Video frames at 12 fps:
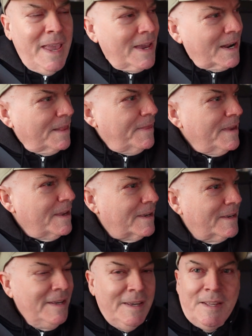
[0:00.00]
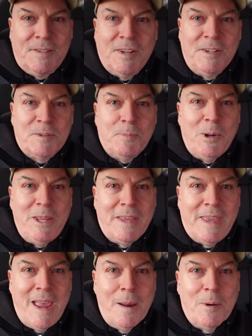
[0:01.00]
And I think instead of just pointing the
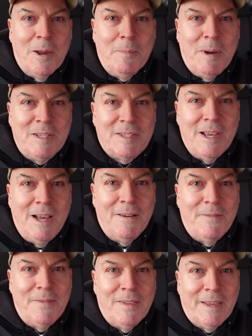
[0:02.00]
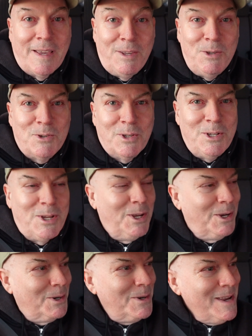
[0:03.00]
camera at myself like I usually
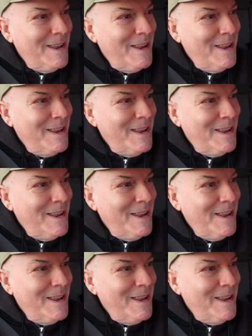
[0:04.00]
do,